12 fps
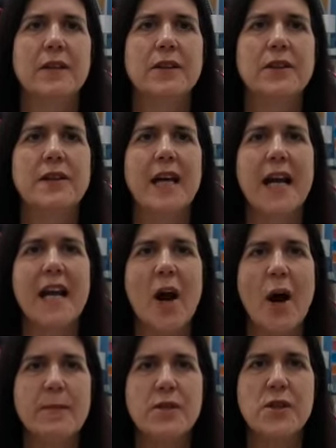Today
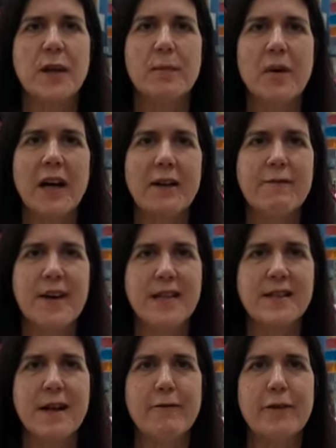I'm doing my
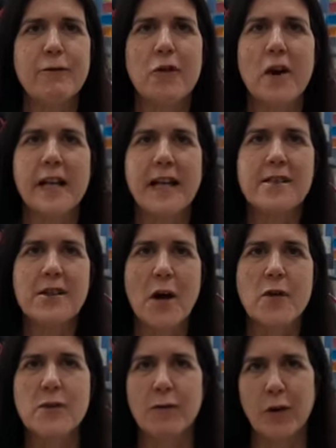first ever Friday
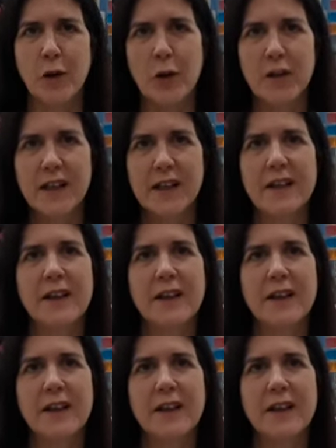Sews vlog.